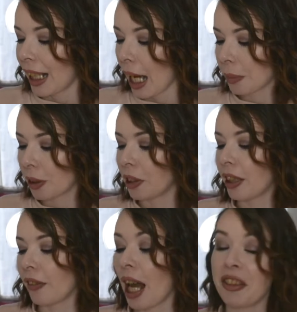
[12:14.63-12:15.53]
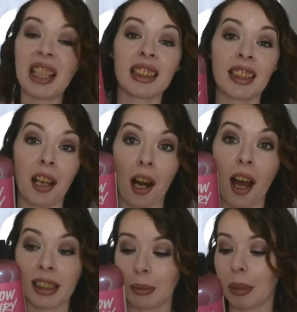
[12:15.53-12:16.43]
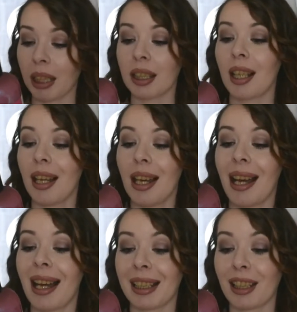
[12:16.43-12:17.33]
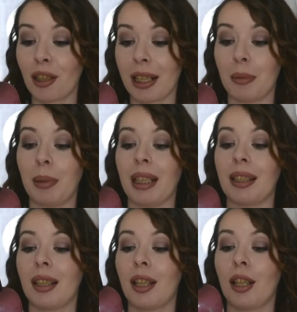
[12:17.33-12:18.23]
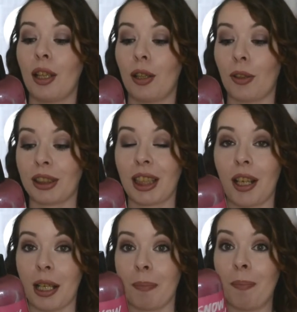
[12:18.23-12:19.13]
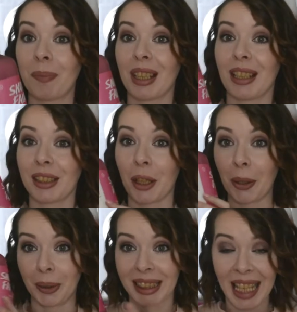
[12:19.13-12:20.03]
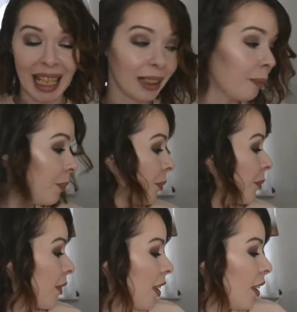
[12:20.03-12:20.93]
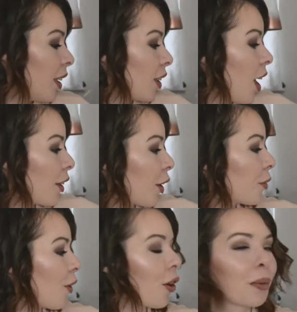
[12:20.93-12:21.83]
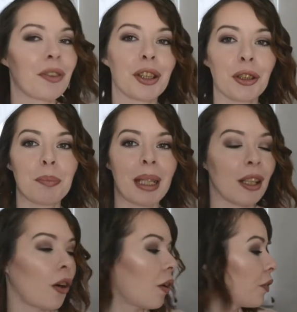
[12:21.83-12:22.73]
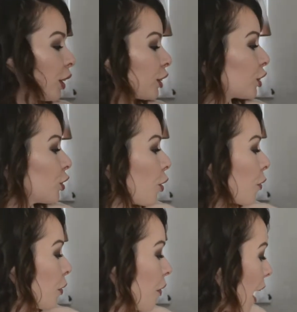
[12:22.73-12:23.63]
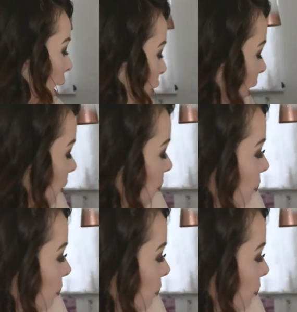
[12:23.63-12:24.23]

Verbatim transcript: Absolutely love it. And this is gonna last me an incredibly long time. So yay. Can't go wrong with a good bit of Snow Fairy.